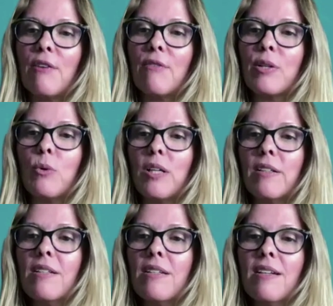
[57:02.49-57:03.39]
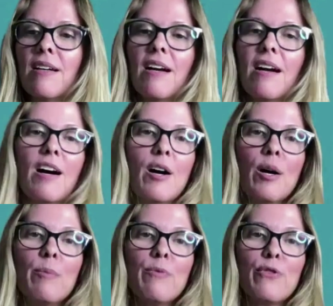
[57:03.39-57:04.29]
everyone
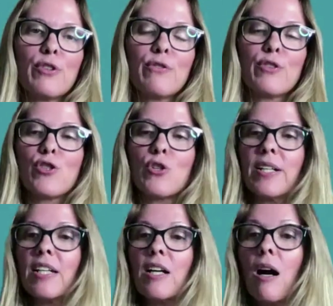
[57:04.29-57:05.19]
um, for for joining.